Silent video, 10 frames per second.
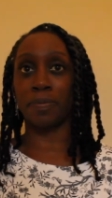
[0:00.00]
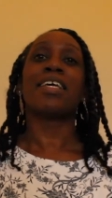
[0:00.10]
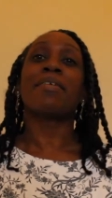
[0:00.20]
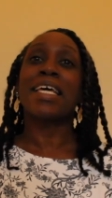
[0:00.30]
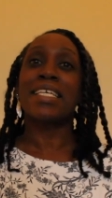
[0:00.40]

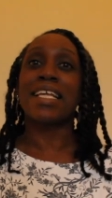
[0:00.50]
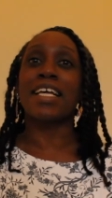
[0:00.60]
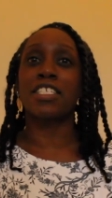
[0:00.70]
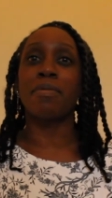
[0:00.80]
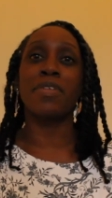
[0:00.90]
So is
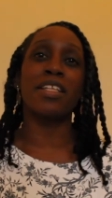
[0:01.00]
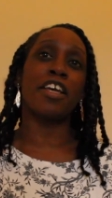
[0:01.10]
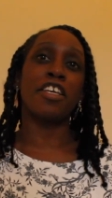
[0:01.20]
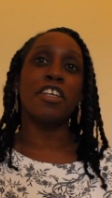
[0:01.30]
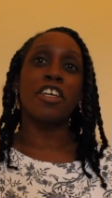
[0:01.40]
that something
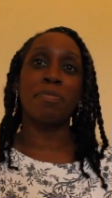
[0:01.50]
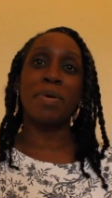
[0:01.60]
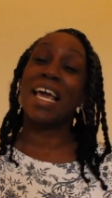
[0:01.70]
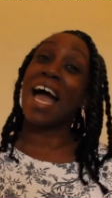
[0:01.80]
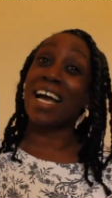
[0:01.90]
that you could
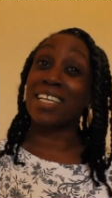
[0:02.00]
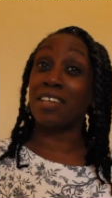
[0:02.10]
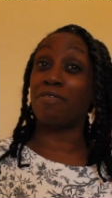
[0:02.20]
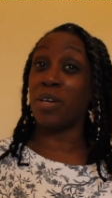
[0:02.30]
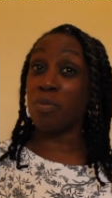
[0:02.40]
be
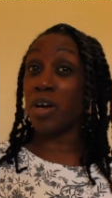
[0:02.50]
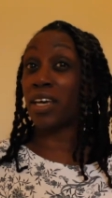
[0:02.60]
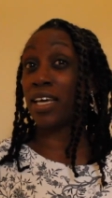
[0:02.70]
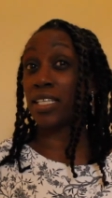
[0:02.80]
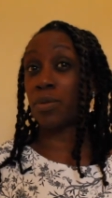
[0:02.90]
actively
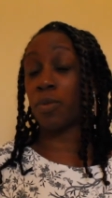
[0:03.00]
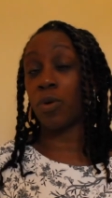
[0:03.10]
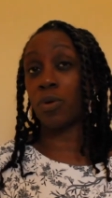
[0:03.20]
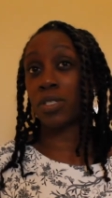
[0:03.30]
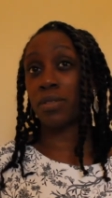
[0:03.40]
working
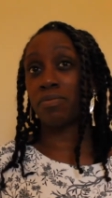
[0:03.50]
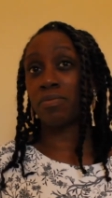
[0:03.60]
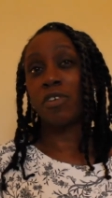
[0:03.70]
towards?